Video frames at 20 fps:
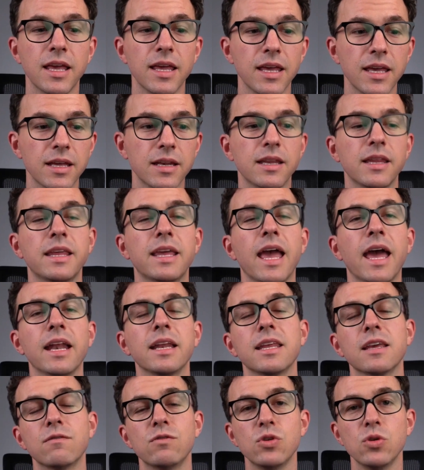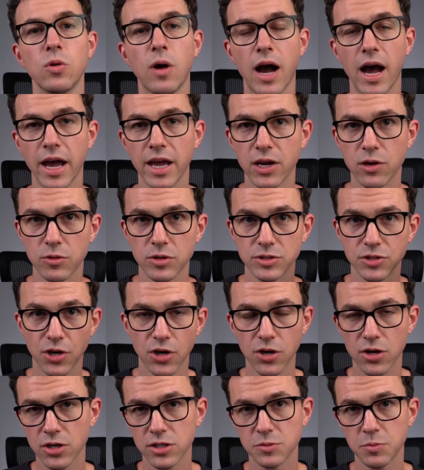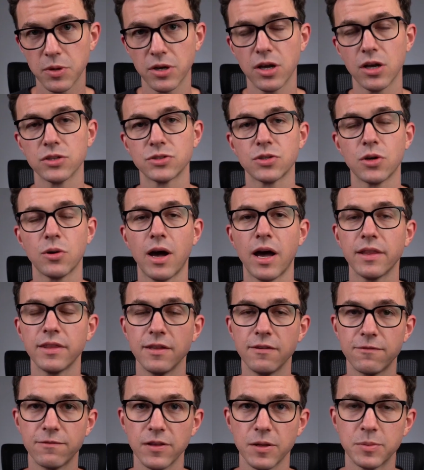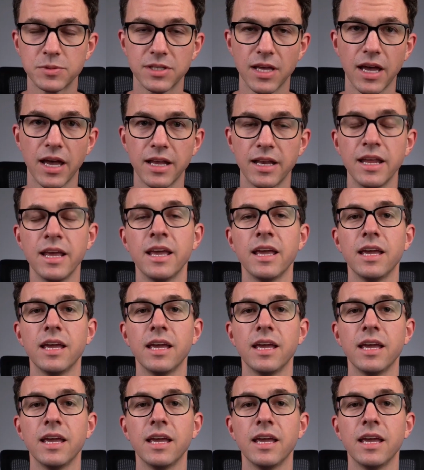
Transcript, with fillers: It can give you higher returns, but also on the flip side,